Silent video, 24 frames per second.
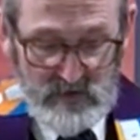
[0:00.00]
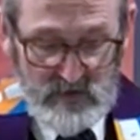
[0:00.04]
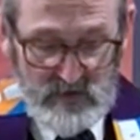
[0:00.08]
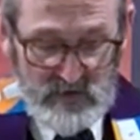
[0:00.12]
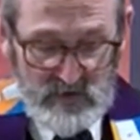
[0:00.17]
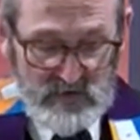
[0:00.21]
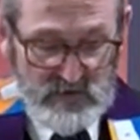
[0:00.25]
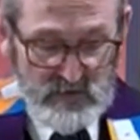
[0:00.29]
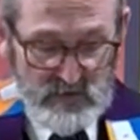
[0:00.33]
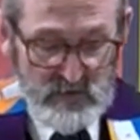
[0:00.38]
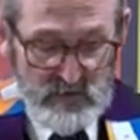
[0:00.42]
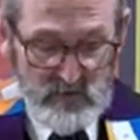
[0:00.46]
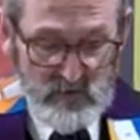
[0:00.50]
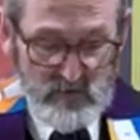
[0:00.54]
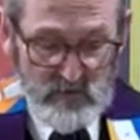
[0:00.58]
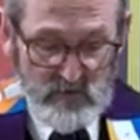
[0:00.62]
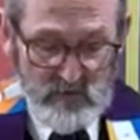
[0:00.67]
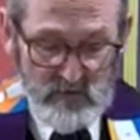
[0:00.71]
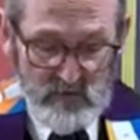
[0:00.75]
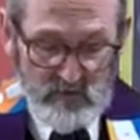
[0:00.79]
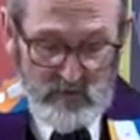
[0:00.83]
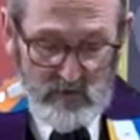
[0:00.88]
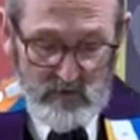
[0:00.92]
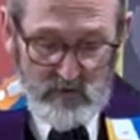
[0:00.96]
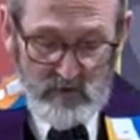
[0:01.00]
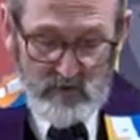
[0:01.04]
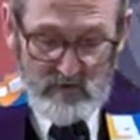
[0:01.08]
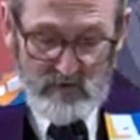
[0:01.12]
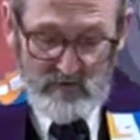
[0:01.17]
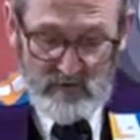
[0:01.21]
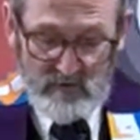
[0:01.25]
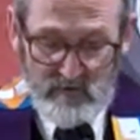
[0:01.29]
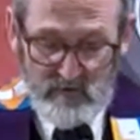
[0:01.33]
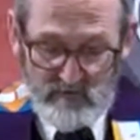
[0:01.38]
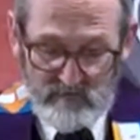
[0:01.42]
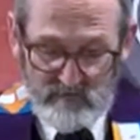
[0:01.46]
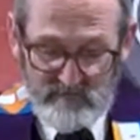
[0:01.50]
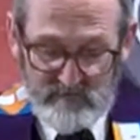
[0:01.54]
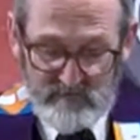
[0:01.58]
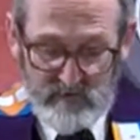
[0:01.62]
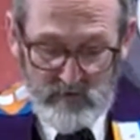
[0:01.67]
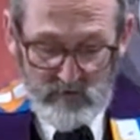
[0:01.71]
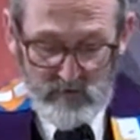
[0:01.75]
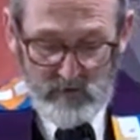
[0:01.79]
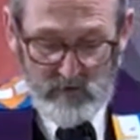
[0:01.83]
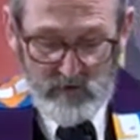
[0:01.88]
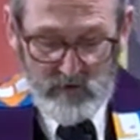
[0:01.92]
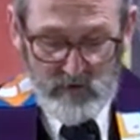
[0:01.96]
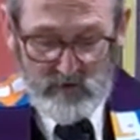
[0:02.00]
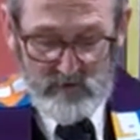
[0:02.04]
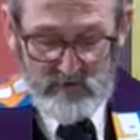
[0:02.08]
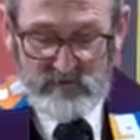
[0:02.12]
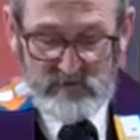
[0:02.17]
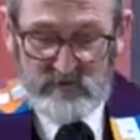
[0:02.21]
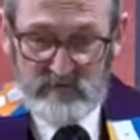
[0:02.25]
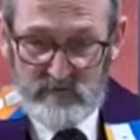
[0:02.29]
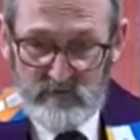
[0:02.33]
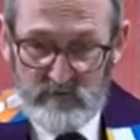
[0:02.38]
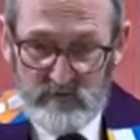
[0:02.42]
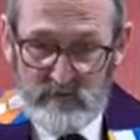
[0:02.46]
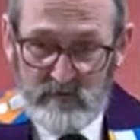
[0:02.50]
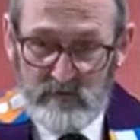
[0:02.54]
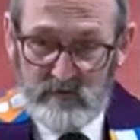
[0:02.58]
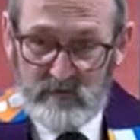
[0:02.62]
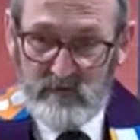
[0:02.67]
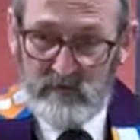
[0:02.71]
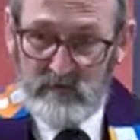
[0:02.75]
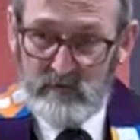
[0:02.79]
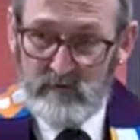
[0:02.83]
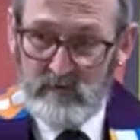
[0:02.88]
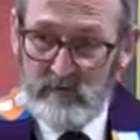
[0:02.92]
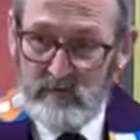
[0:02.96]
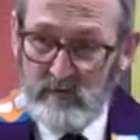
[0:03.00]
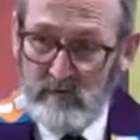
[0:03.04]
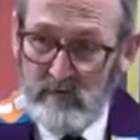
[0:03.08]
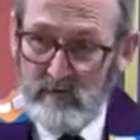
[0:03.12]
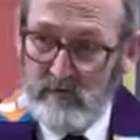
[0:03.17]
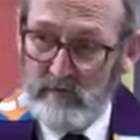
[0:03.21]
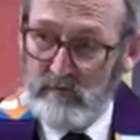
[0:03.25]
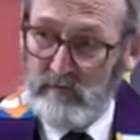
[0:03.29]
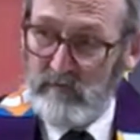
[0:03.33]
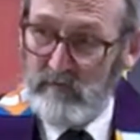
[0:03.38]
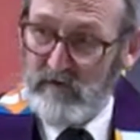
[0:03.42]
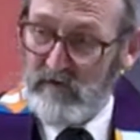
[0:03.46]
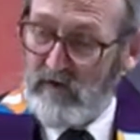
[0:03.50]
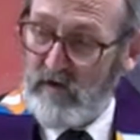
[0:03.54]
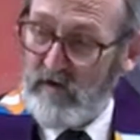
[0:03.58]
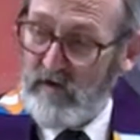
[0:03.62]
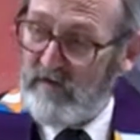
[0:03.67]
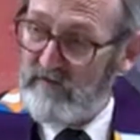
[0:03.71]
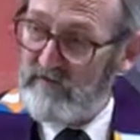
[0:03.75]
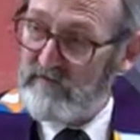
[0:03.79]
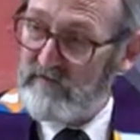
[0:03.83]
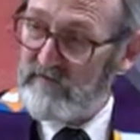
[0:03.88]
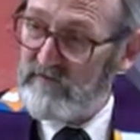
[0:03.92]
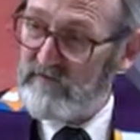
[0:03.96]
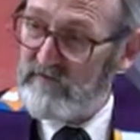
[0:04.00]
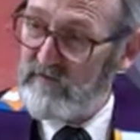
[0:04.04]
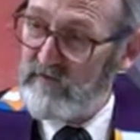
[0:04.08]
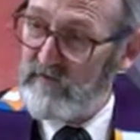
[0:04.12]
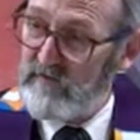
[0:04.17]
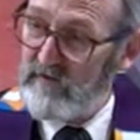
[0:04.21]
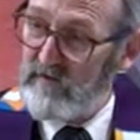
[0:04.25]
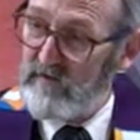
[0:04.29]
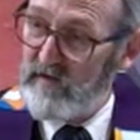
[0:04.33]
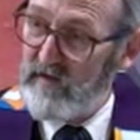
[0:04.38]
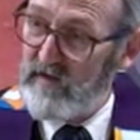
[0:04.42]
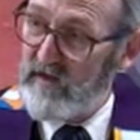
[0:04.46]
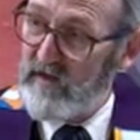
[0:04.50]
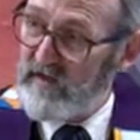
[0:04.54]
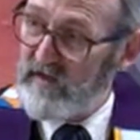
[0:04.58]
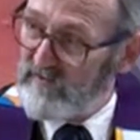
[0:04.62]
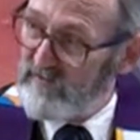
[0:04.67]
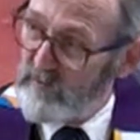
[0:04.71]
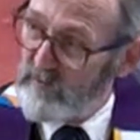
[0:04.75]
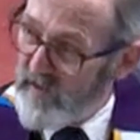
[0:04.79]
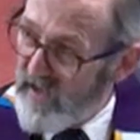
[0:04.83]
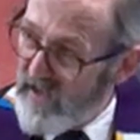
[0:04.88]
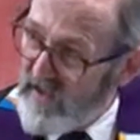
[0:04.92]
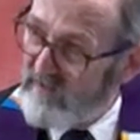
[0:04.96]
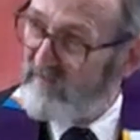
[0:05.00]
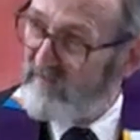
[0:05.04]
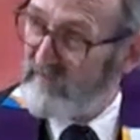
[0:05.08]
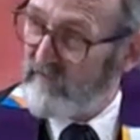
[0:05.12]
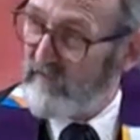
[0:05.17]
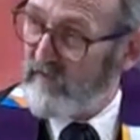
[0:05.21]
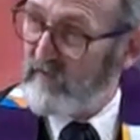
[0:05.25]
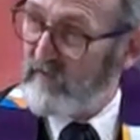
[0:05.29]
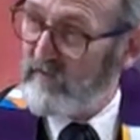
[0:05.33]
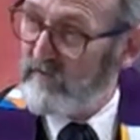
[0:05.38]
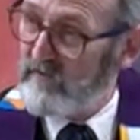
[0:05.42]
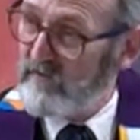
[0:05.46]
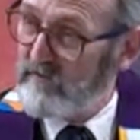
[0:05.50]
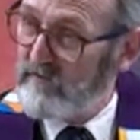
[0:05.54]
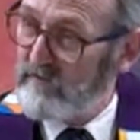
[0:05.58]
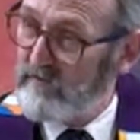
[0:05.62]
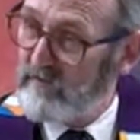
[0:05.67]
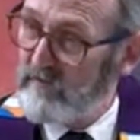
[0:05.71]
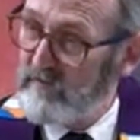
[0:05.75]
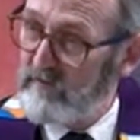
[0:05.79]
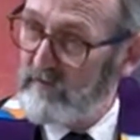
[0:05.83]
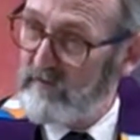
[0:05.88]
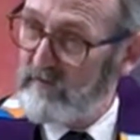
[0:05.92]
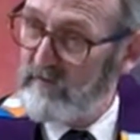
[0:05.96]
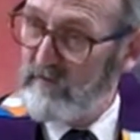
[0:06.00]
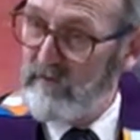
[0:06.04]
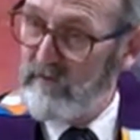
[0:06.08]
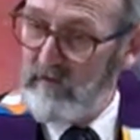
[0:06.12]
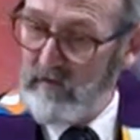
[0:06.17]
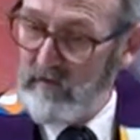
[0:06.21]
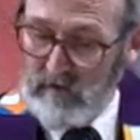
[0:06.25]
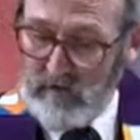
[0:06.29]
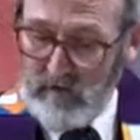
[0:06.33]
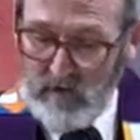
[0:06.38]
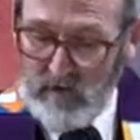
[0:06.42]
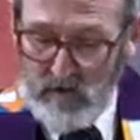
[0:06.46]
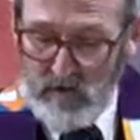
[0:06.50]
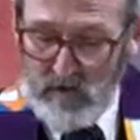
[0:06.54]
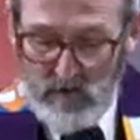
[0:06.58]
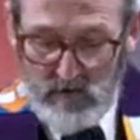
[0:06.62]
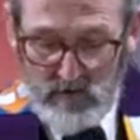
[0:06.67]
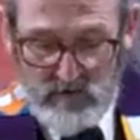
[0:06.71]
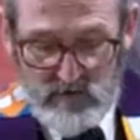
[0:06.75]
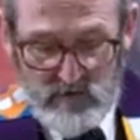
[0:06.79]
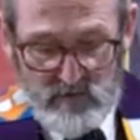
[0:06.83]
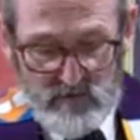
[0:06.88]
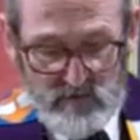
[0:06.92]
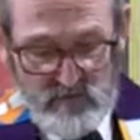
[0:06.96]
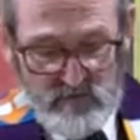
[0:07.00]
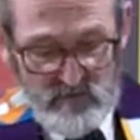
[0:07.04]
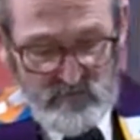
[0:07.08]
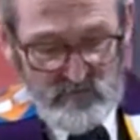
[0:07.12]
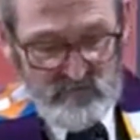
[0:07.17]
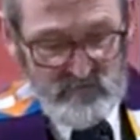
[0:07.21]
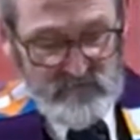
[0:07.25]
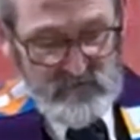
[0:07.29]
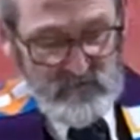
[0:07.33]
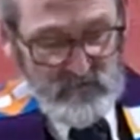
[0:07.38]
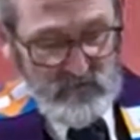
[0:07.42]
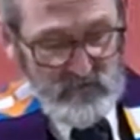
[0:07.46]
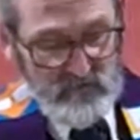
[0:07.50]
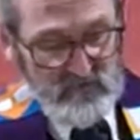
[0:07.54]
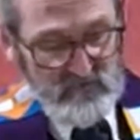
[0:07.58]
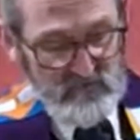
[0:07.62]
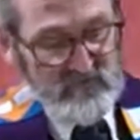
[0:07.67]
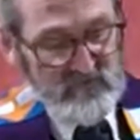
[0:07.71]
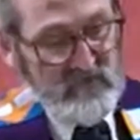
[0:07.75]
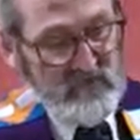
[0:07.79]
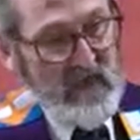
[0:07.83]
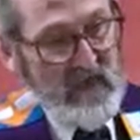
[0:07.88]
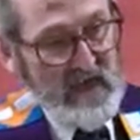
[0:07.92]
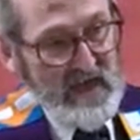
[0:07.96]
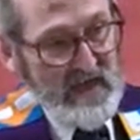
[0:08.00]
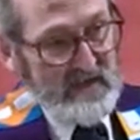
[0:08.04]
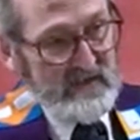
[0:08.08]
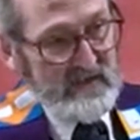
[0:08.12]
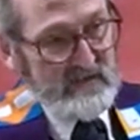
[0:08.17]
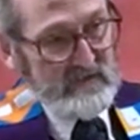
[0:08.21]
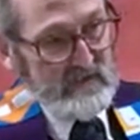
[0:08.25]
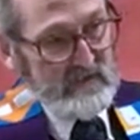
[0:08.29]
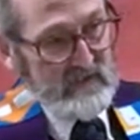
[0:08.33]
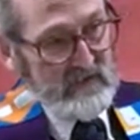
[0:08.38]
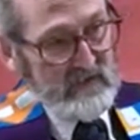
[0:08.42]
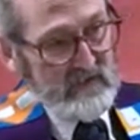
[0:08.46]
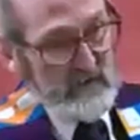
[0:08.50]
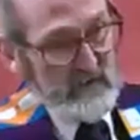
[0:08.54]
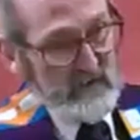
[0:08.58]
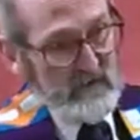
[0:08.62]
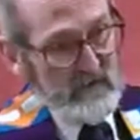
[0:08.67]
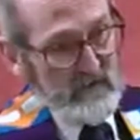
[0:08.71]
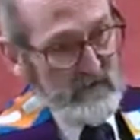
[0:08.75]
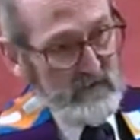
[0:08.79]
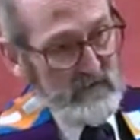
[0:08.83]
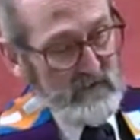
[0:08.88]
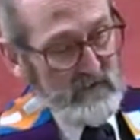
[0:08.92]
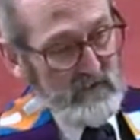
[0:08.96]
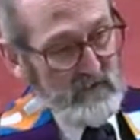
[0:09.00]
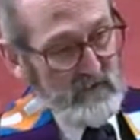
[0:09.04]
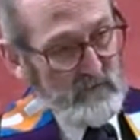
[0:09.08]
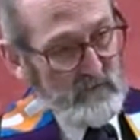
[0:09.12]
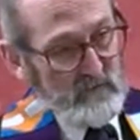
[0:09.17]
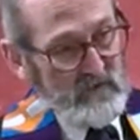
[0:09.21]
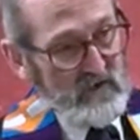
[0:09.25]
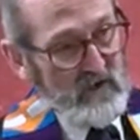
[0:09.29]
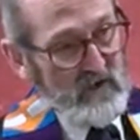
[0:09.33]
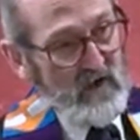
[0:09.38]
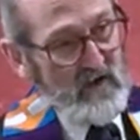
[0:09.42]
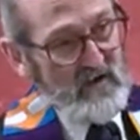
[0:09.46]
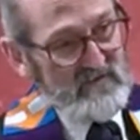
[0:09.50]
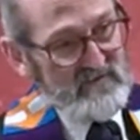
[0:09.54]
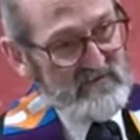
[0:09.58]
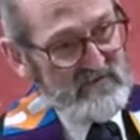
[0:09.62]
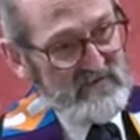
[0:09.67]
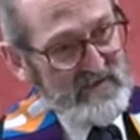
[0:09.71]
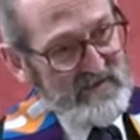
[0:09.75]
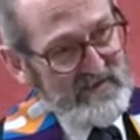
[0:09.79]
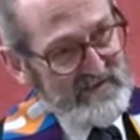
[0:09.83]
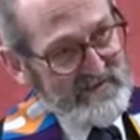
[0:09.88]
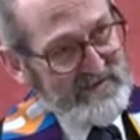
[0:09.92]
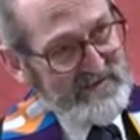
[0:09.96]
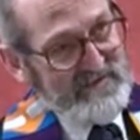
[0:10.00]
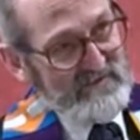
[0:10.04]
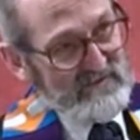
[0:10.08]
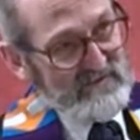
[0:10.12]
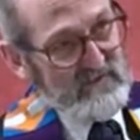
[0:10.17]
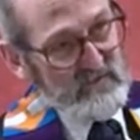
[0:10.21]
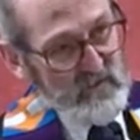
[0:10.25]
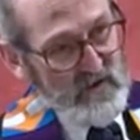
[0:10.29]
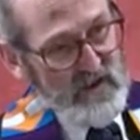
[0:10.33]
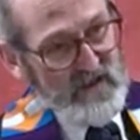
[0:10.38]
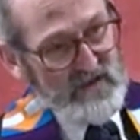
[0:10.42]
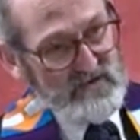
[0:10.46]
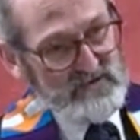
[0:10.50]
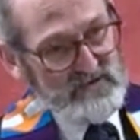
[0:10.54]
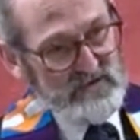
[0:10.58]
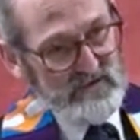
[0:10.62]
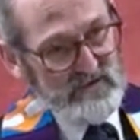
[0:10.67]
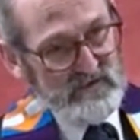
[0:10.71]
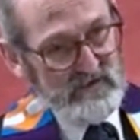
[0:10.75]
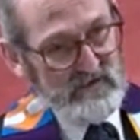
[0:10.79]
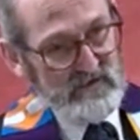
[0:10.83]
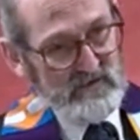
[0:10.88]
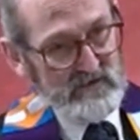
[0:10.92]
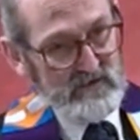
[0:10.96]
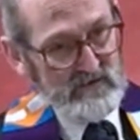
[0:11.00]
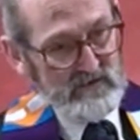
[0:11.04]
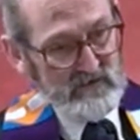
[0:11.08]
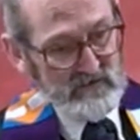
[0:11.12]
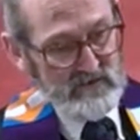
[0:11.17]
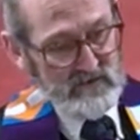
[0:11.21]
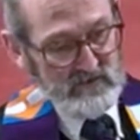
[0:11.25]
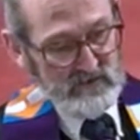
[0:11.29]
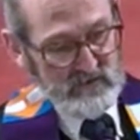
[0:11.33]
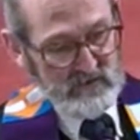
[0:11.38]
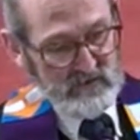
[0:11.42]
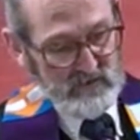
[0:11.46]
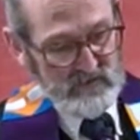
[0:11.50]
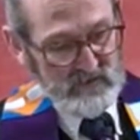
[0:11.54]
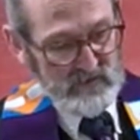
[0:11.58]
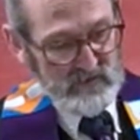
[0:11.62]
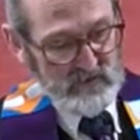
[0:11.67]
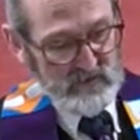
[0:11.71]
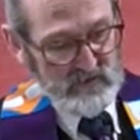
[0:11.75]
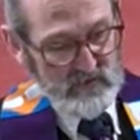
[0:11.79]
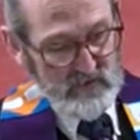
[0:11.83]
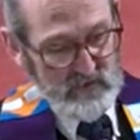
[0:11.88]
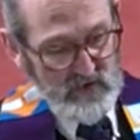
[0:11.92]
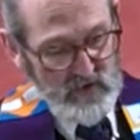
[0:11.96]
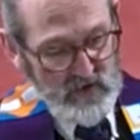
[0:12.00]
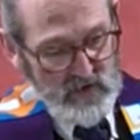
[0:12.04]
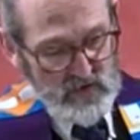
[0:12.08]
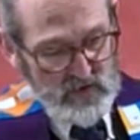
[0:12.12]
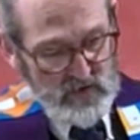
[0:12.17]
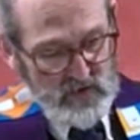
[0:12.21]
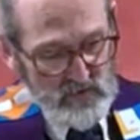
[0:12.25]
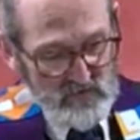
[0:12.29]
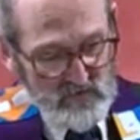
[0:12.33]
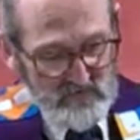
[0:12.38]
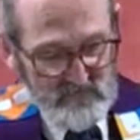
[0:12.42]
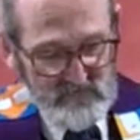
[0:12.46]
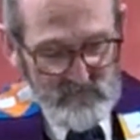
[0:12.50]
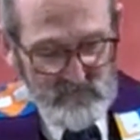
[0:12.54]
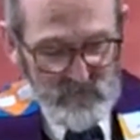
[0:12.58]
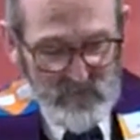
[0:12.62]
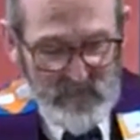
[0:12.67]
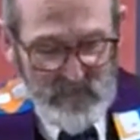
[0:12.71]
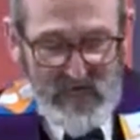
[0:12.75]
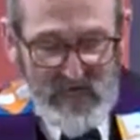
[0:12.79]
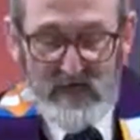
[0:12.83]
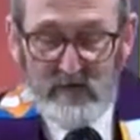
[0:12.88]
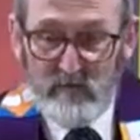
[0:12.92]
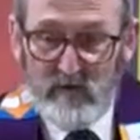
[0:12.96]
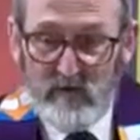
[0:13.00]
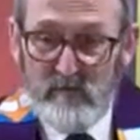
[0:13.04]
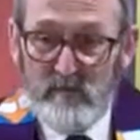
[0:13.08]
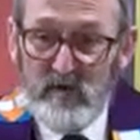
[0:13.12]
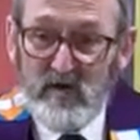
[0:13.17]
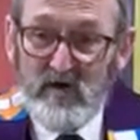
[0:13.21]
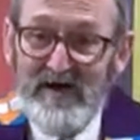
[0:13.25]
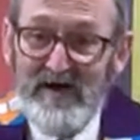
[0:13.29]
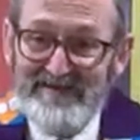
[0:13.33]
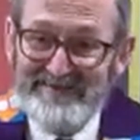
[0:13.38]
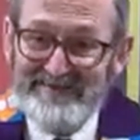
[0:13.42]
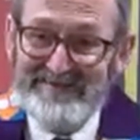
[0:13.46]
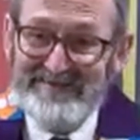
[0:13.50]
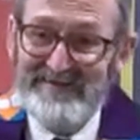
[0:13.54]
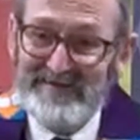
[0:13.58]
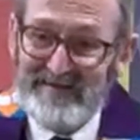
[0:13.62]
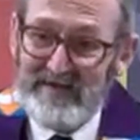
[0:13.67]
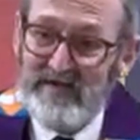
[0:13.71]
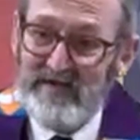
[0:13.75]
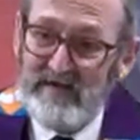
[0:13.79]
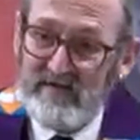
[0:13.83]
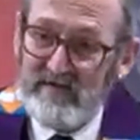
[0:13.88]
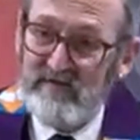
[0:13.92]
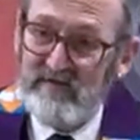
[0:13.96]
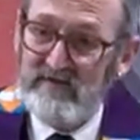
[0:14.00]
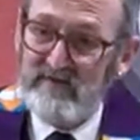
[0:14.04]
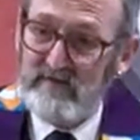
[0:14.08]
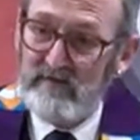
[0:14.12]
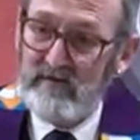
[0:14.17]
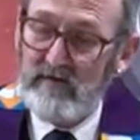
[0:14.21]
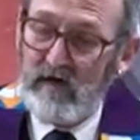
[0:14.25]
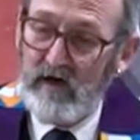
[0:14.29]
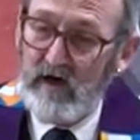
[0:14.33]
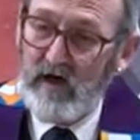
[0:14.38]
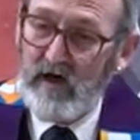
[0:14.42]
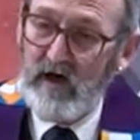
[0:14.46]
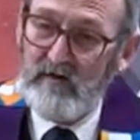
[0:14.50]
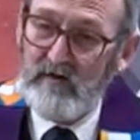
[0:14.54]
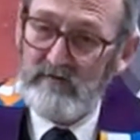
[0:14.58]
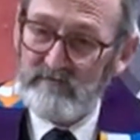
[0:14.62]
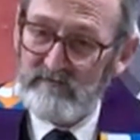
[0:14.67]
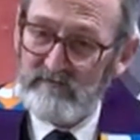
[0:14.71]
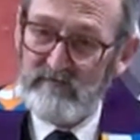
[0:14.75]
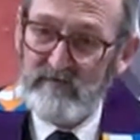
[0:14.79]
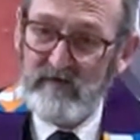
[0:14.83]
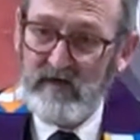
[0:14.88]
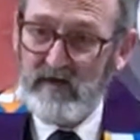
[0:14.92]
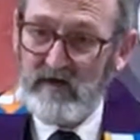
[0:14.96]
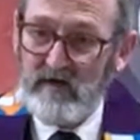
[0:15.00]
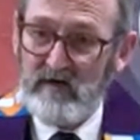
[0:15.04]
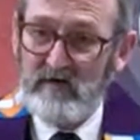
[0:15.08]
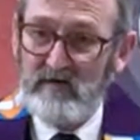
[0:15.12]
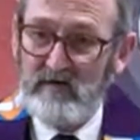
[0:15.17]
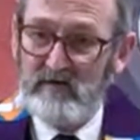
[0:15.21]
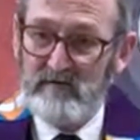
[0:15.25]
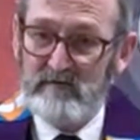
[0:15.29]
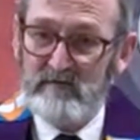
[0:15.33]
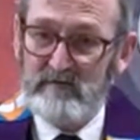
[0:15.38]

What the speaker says: You feel hurt because it's painful. You feel sad because it is tragic. You feel angry because it is unfair.